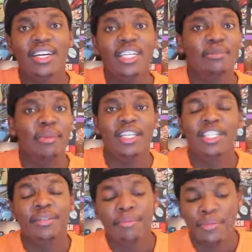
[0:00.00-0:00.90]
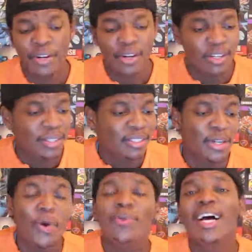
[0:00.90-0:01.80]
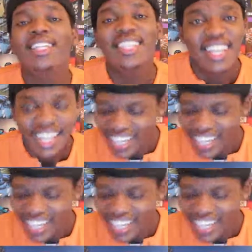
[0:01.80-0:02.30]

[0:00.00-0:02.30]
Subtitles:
spaceship donut.